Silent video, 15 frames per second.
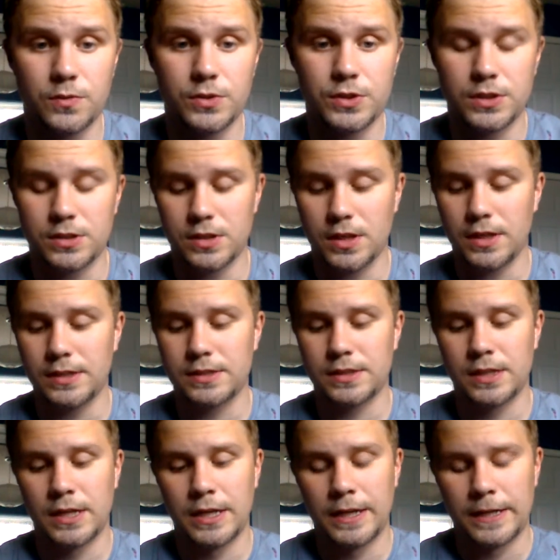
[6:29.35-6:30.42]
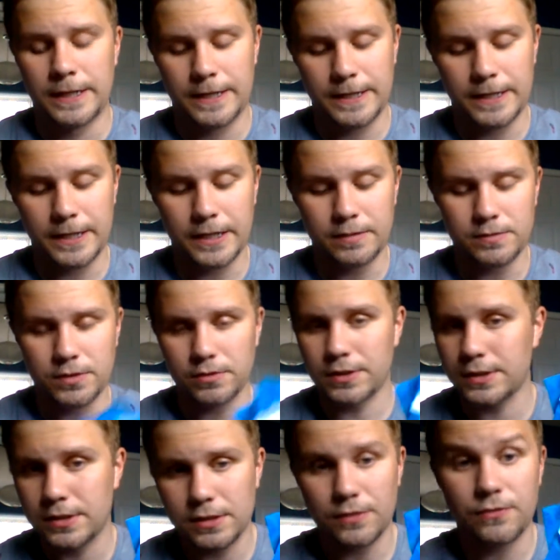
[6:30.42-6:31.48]
which is nice. So
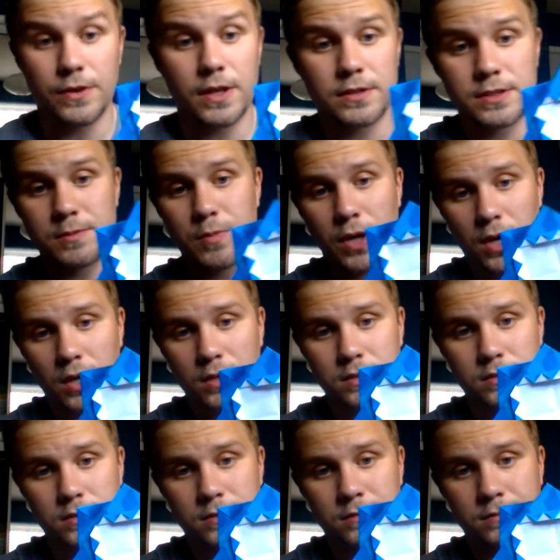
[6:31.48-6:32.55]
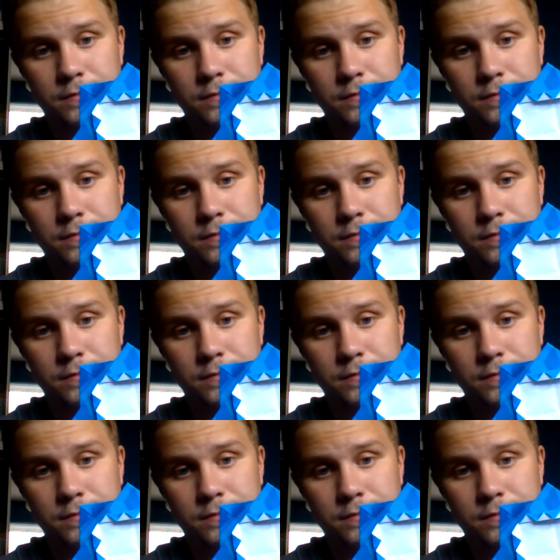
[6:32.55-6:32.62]
this is a fancy box.